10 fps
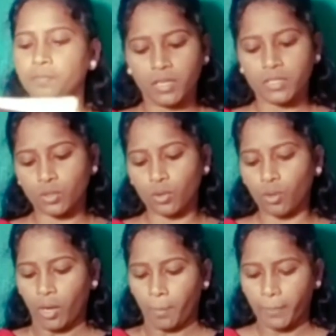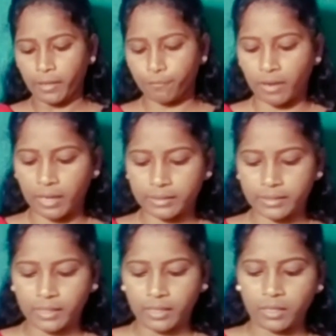So my
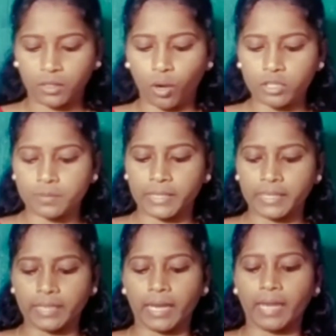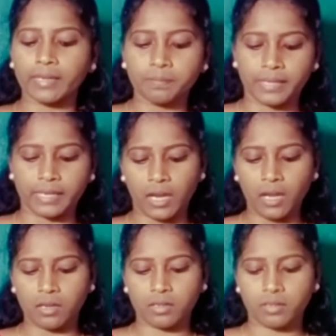father got me an
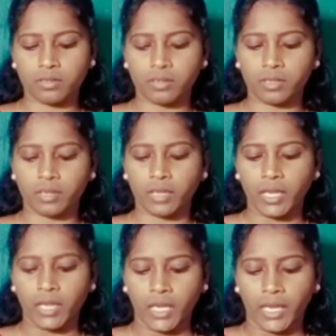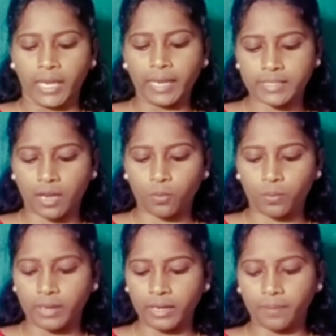umbrella, a
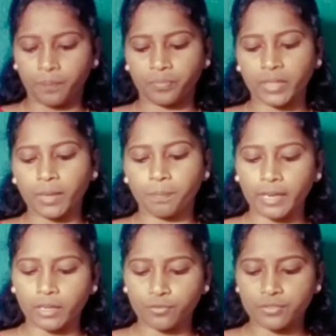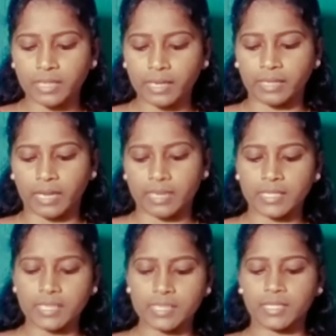towel, a pair of
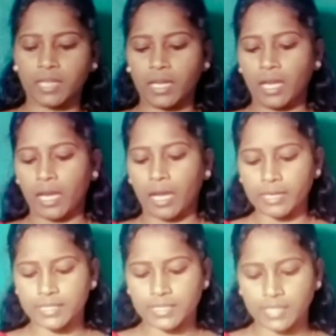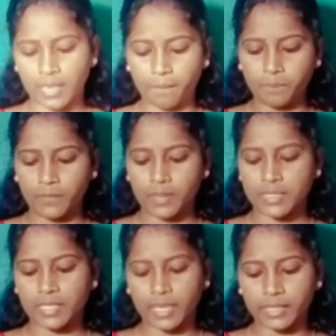sunglasses, and
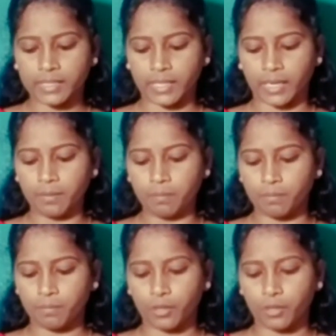some sun cream